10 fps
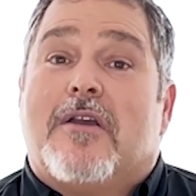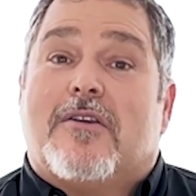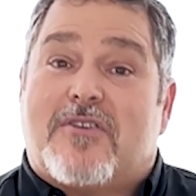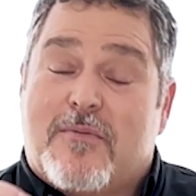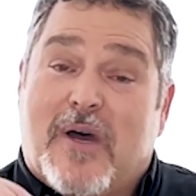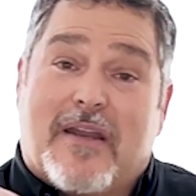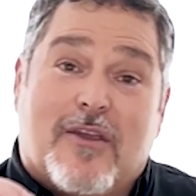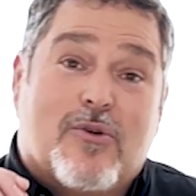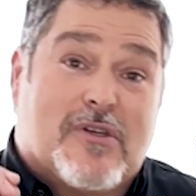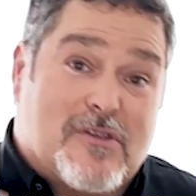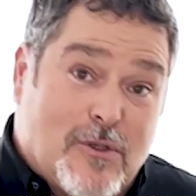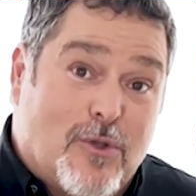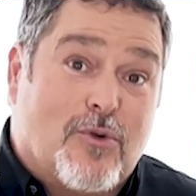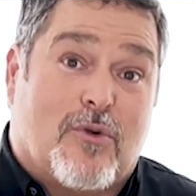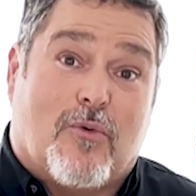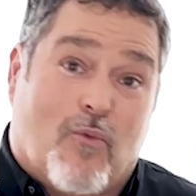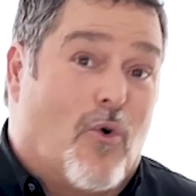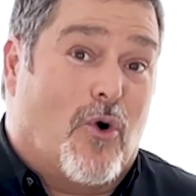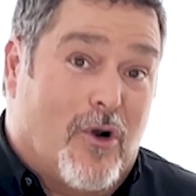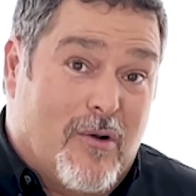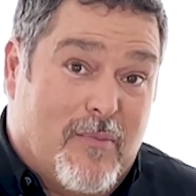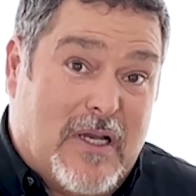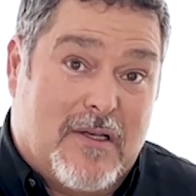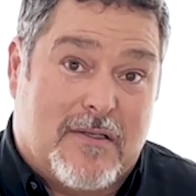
somebody who is lukewarm